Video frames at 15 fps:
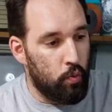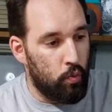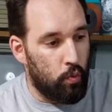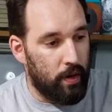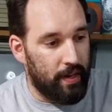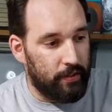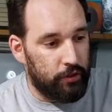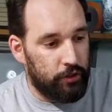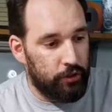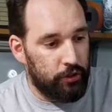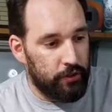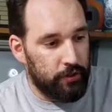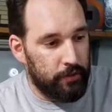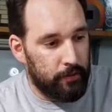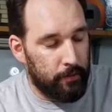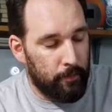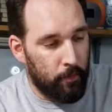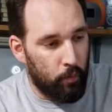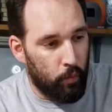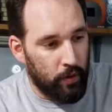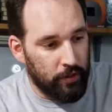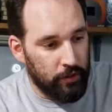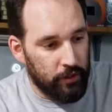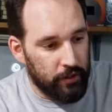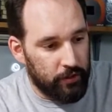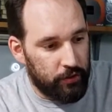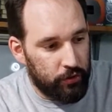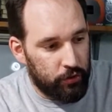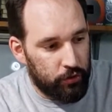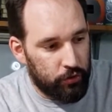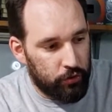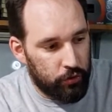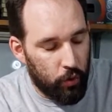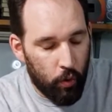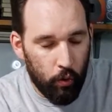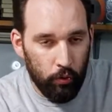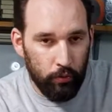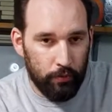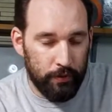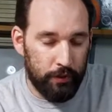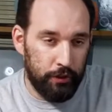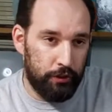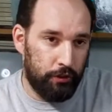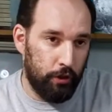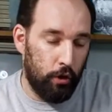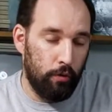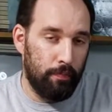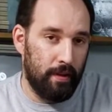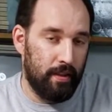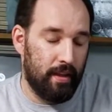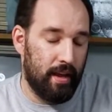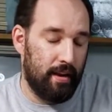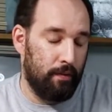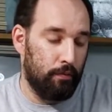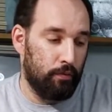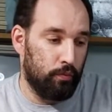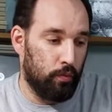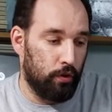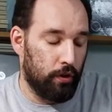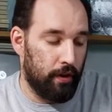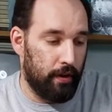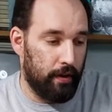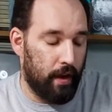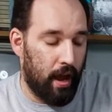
which when she showed me that it was working,